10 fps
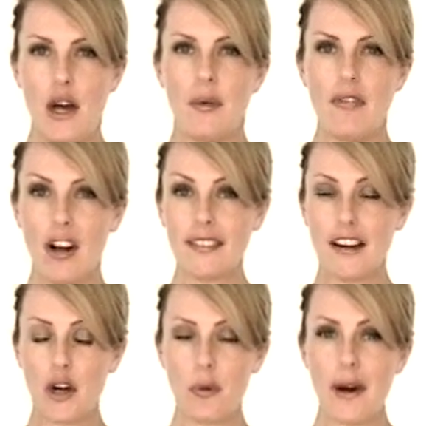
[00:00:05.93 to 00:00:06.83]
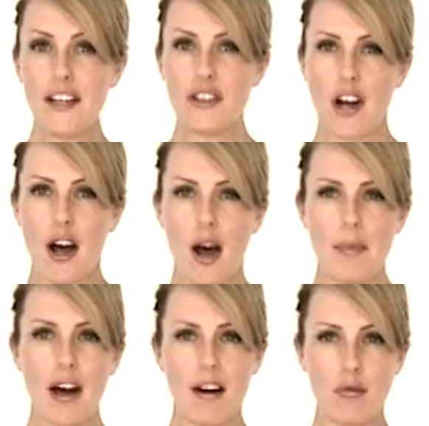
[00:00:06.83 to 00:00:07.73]
We've all done a great
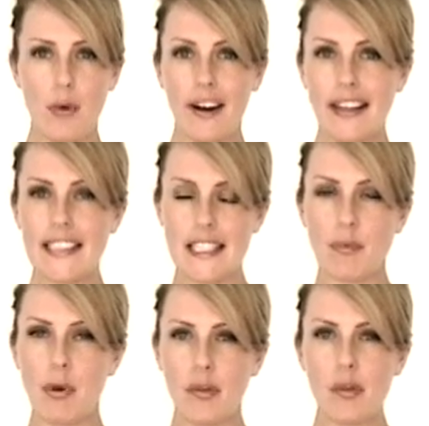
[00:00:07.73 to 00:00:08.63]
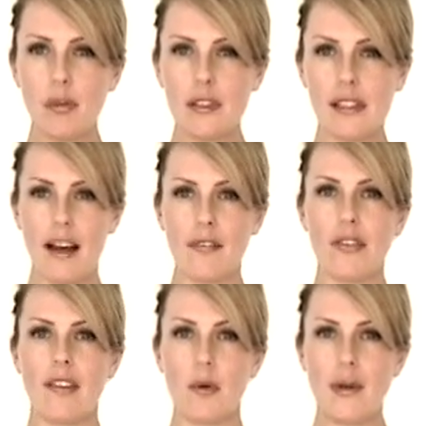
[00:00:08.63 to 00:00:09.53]
job of wearing disposable gloves
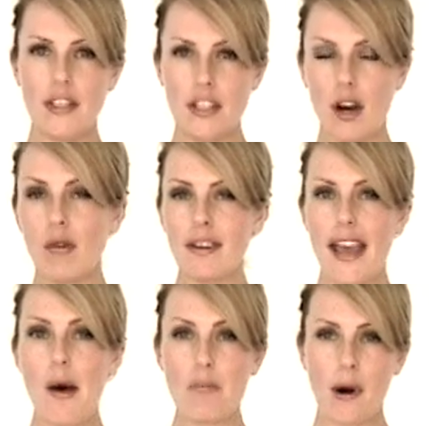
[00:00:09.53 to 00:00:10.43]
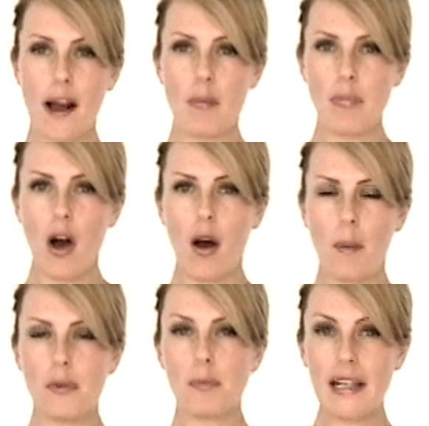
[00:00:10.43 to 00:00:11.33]
so that we don't get brown
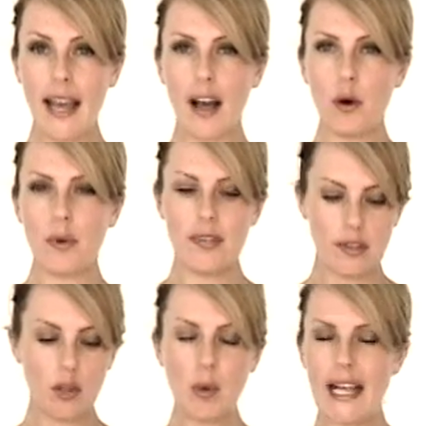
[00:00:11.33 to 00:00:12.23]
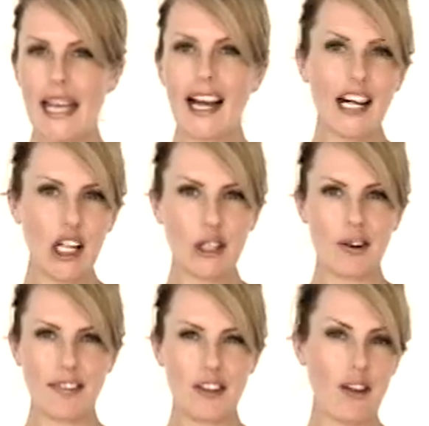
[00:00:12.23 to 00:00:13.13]
palms, but now we still want to get color
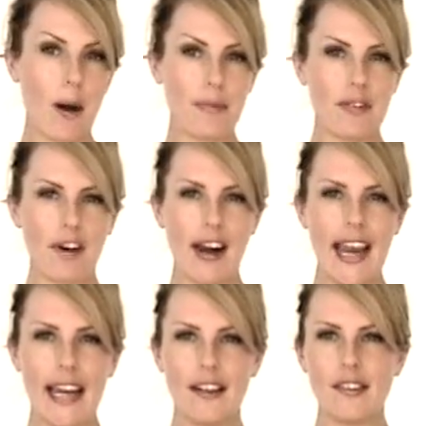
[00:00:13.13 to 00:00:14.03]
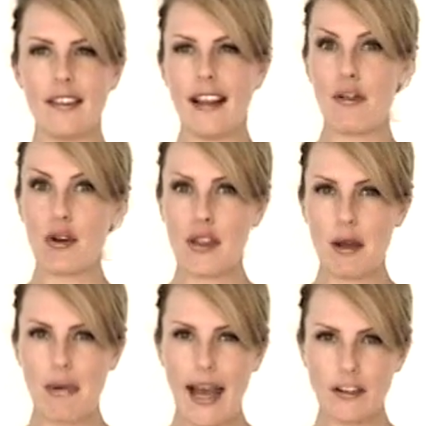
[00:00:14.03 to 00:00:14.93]
on the tops of our hands so that
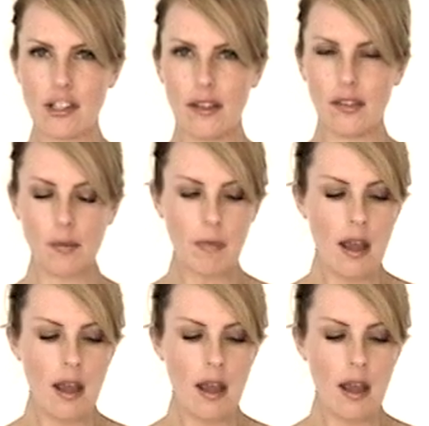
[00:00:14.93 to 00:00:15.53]
everything matches.